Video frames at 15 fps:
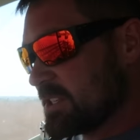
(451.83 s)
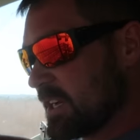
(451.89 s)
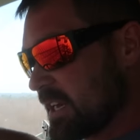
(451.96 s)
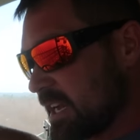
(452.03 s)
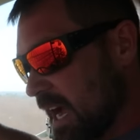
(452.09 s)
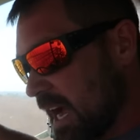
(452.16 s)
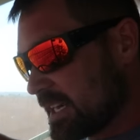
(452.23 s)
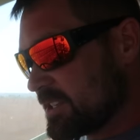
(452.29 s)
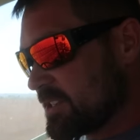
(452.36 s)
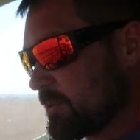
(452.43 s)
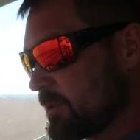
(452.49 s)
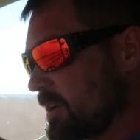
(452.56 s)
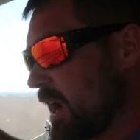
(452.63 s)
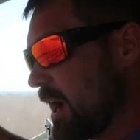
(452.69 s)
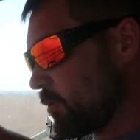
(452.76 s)
it's going to
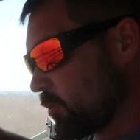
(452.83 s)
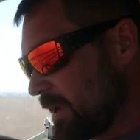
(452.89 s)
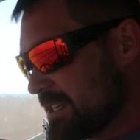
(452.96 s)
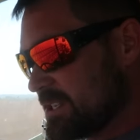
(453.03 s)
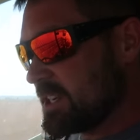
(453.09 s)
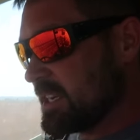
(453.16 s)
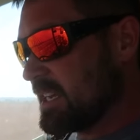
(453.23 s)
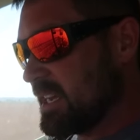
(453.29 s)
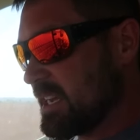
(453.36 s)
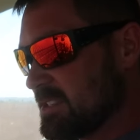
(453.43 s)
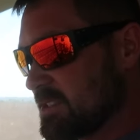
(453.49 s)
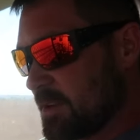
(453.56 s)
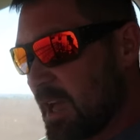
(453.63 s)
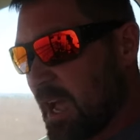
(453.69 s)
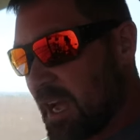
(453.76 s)
contour, how rigid it
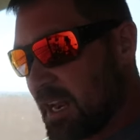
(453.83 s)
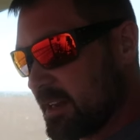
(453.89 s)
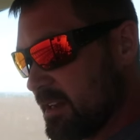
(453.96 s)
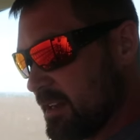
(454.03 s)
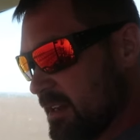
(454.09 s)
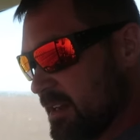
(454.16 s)
is or not.